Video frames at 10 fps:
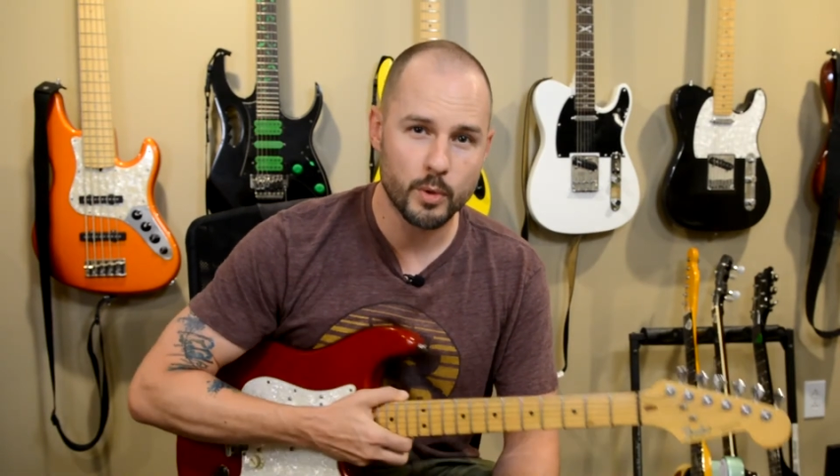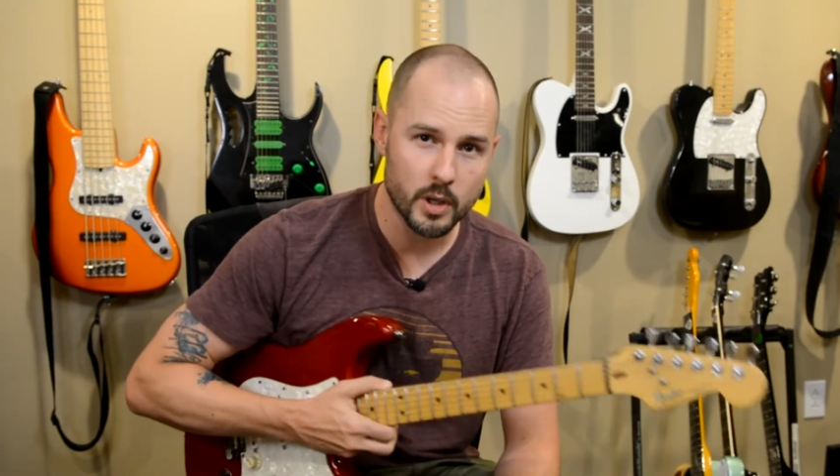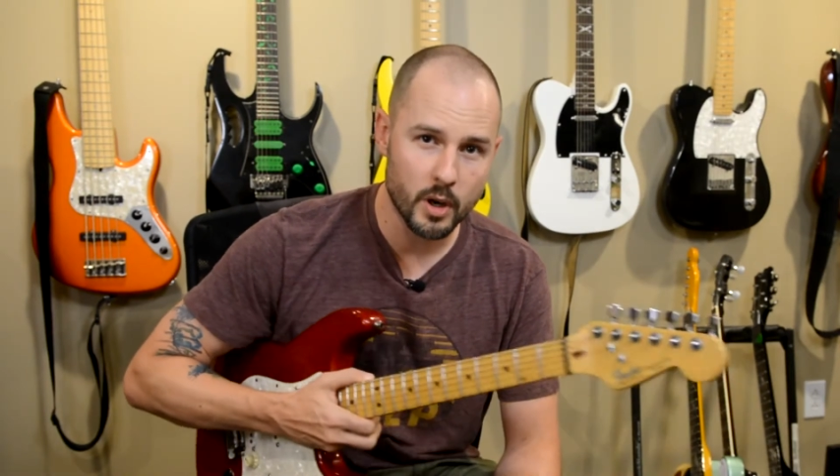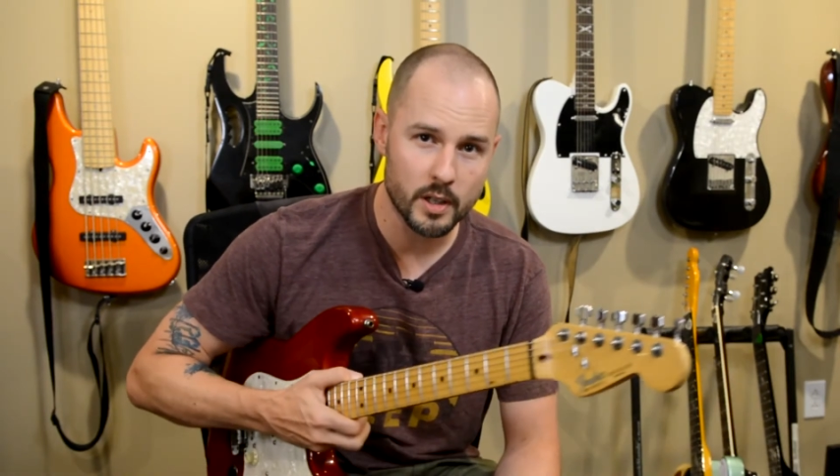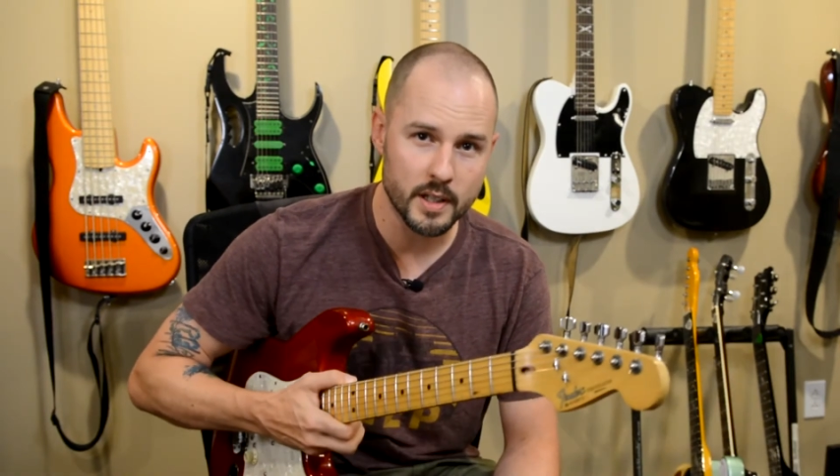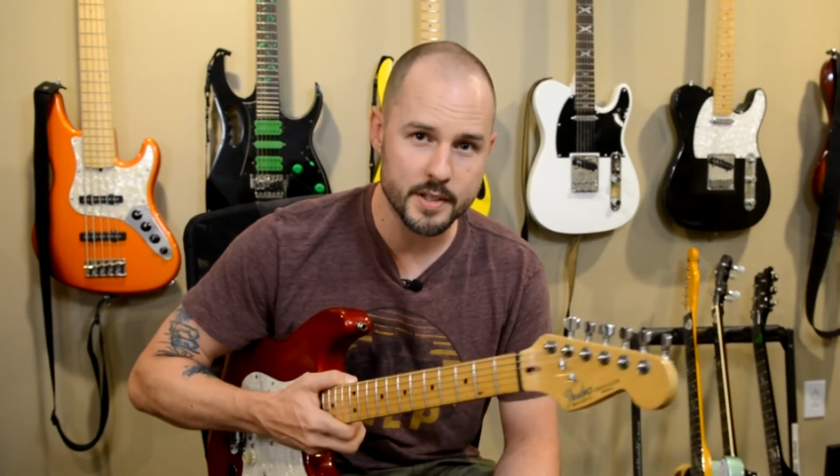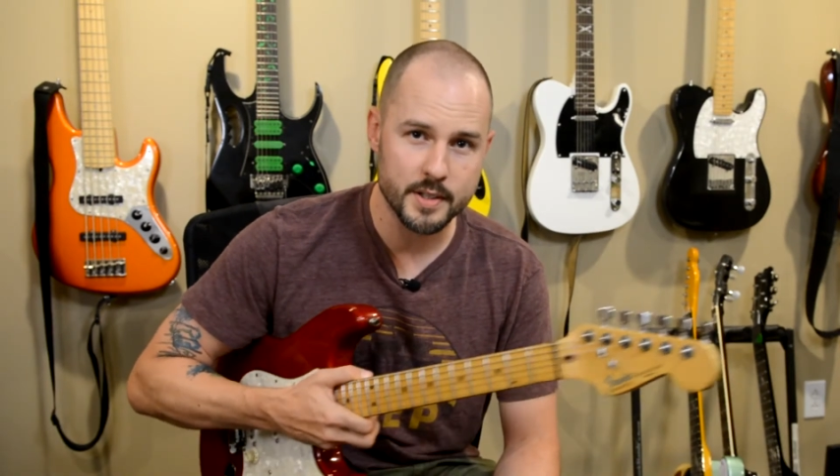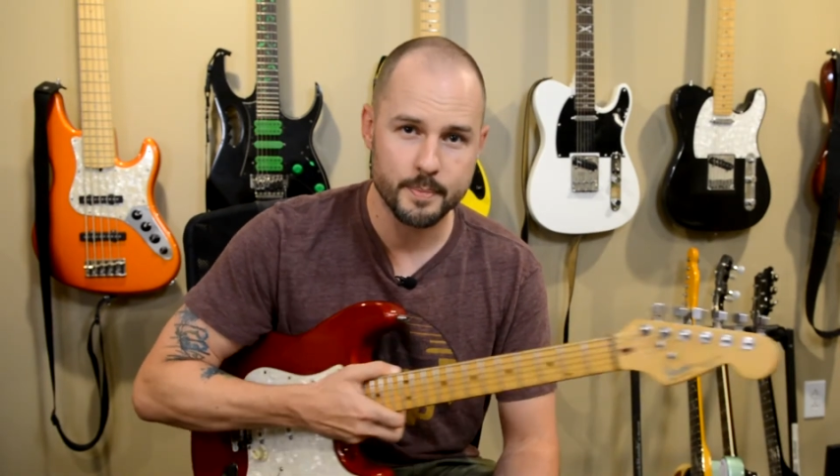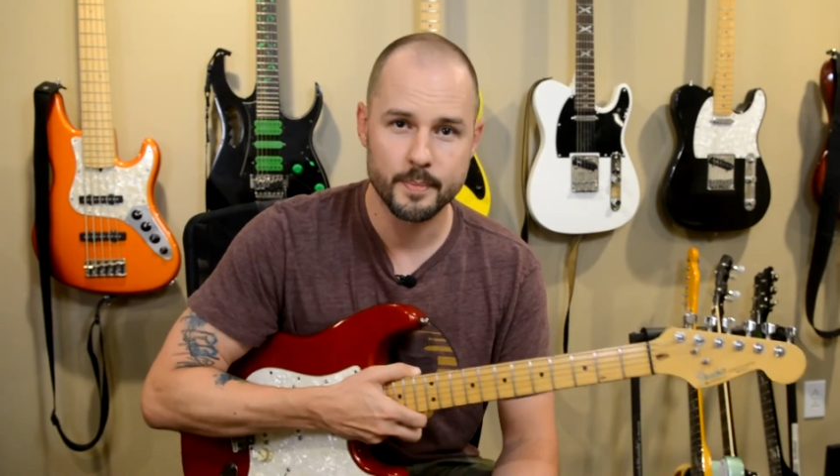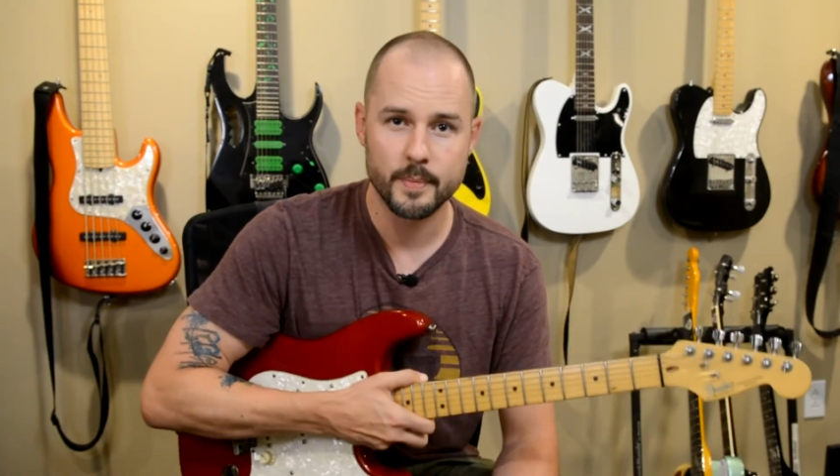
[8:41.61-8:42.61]
regardless.
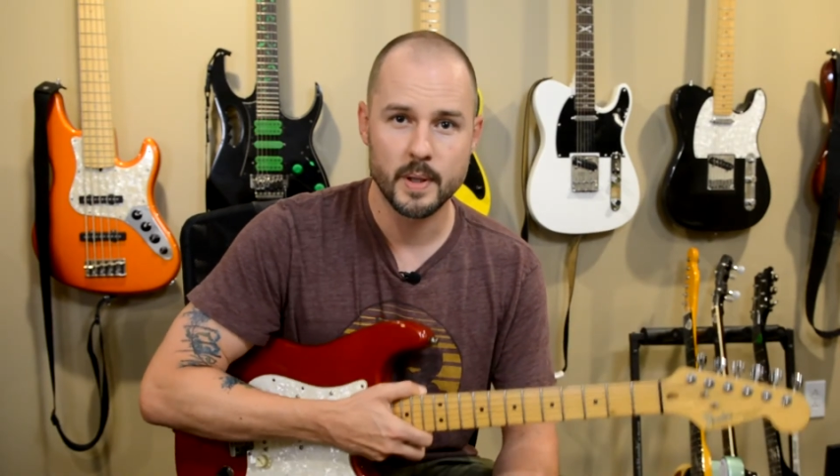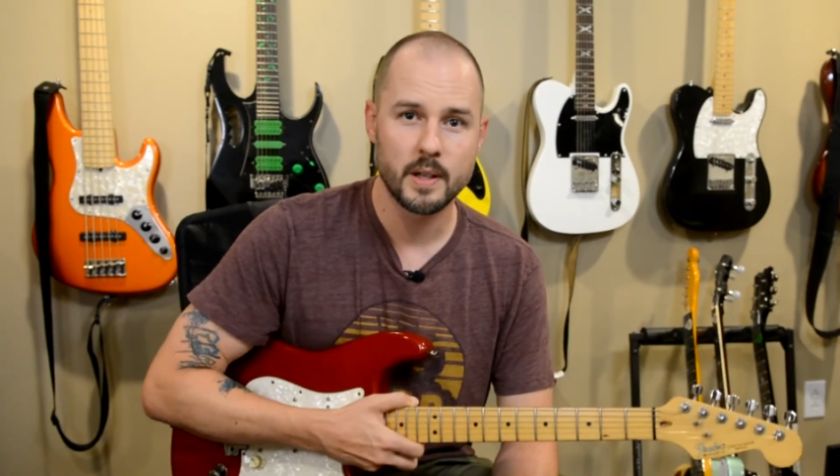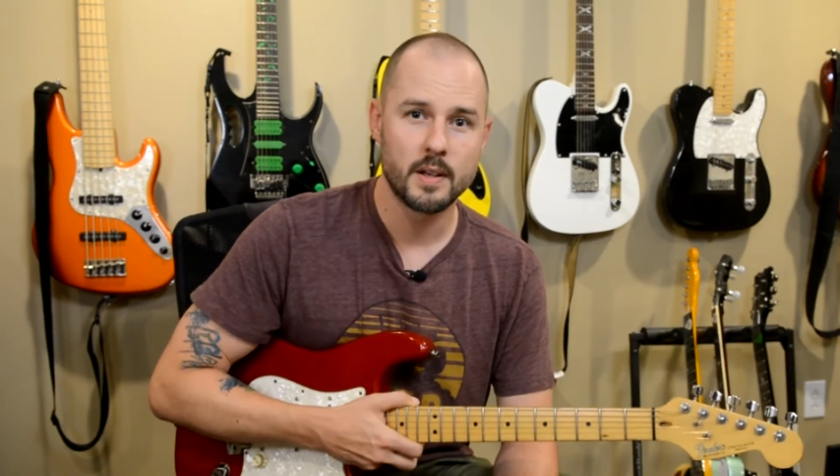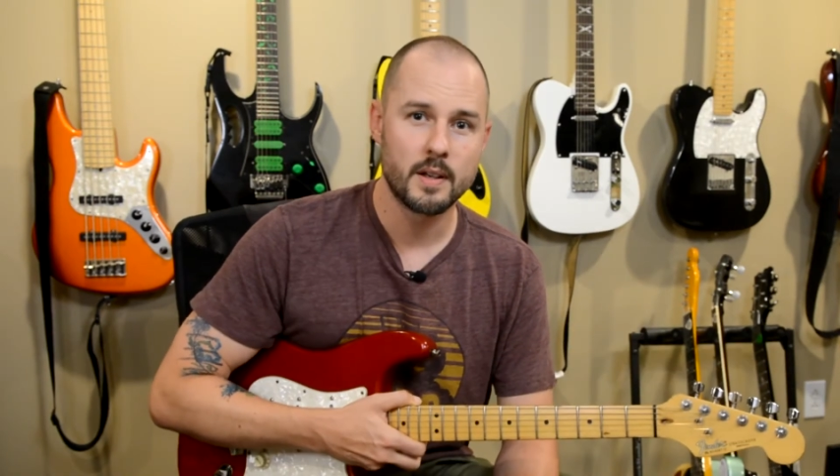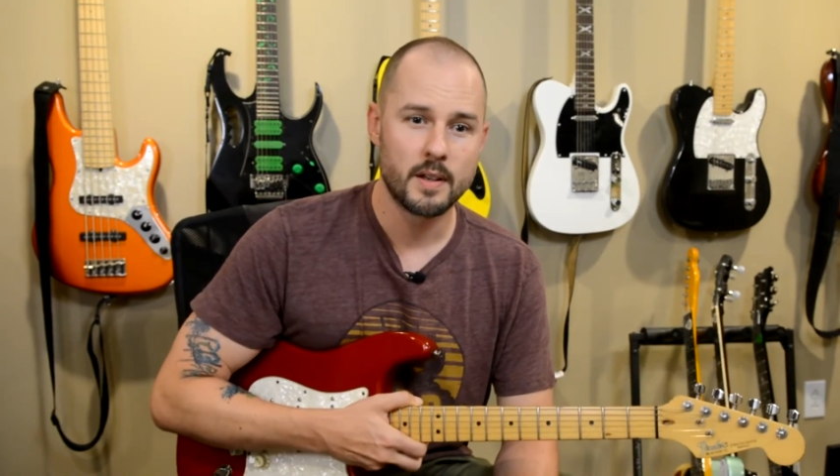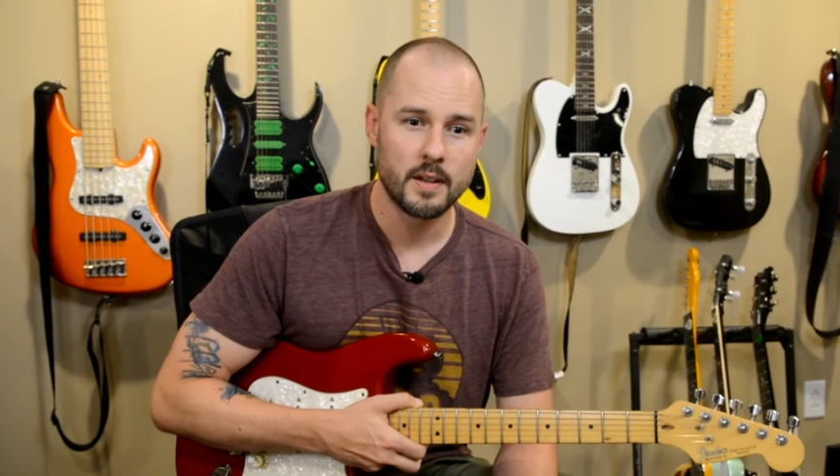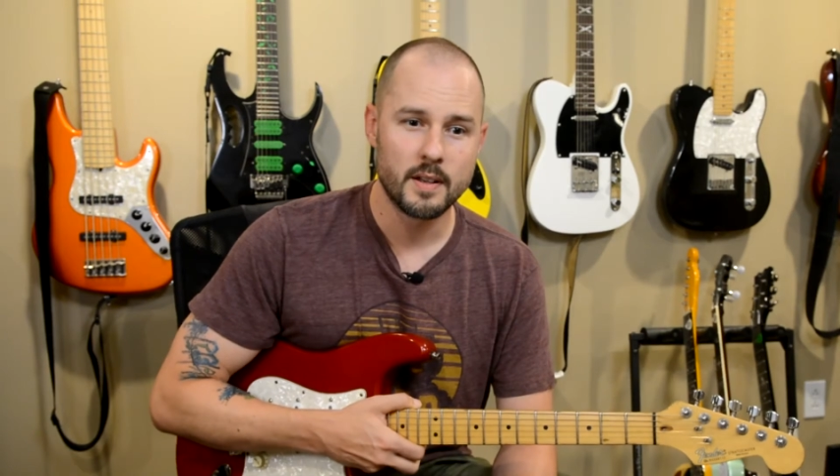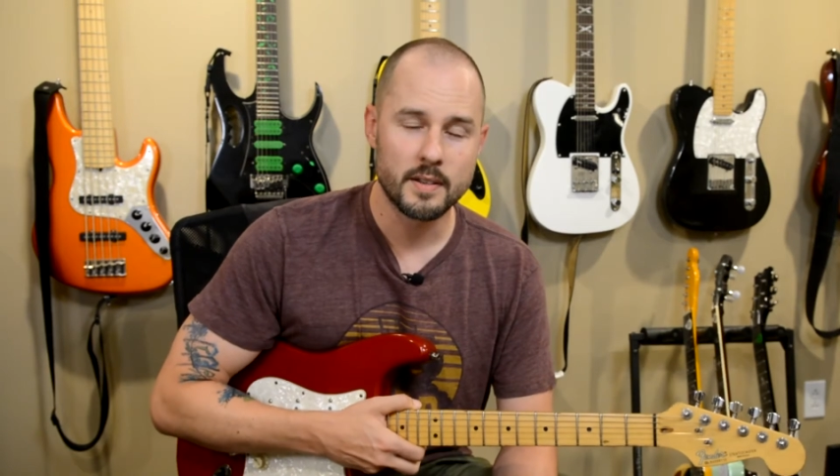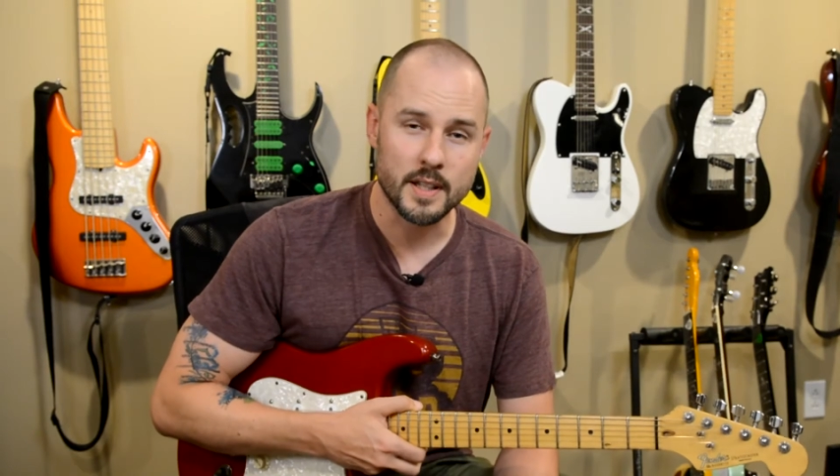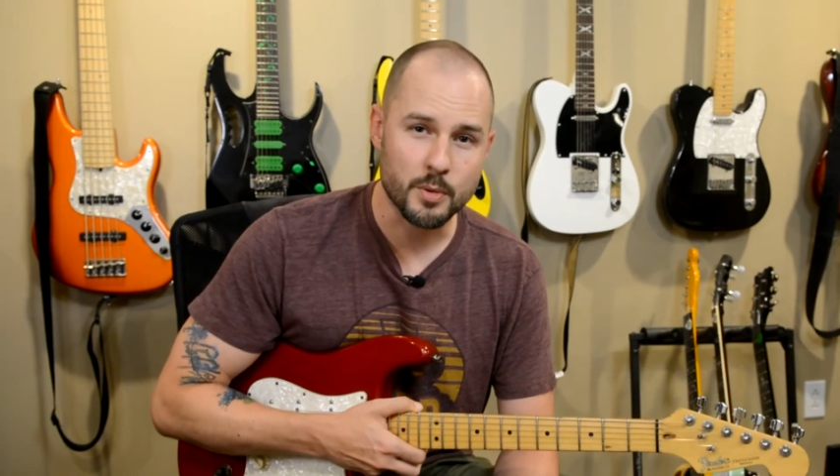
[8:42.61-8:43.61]

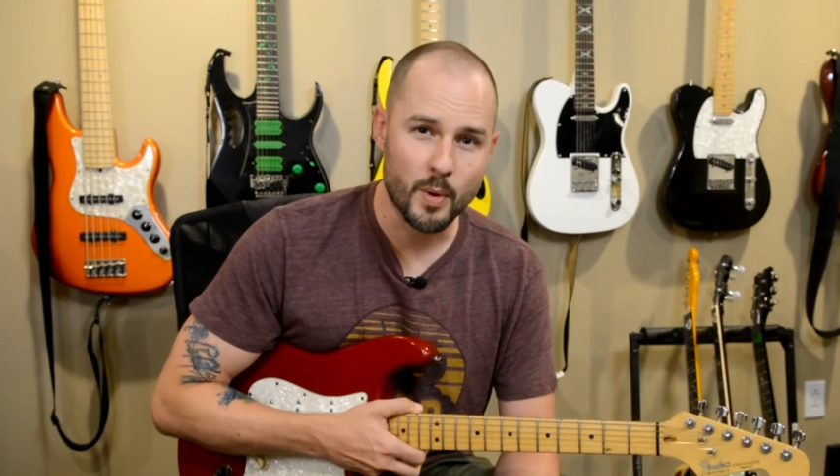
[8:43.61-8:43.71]
Thanks